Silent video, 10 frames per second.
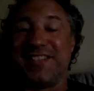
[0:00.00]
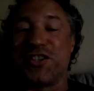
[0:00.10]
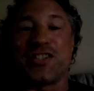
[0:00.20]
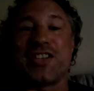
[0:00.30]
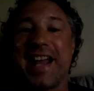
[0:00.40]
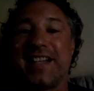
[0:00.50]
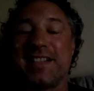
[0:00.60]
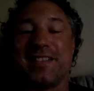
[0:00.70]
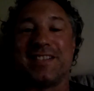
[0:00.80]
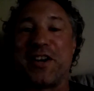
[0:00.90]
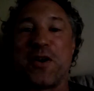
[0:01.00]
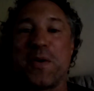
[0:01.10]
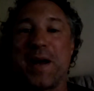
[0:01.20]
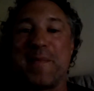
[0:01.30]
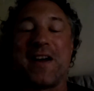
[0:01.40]
just like,
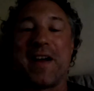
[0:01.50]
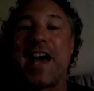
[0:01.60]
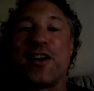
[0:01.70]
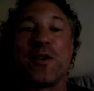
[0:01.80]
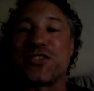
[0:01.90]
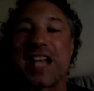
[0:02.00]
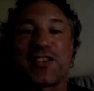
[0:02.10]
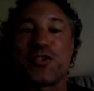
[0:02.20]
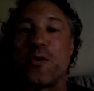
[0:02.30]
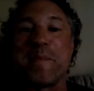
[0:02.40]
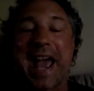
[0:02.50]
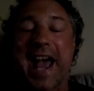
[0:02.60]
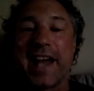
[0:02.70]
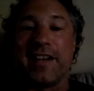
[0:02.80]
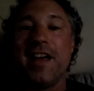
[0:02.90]
a heterosexual
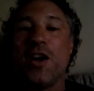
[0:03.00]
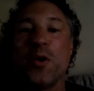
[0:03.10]
man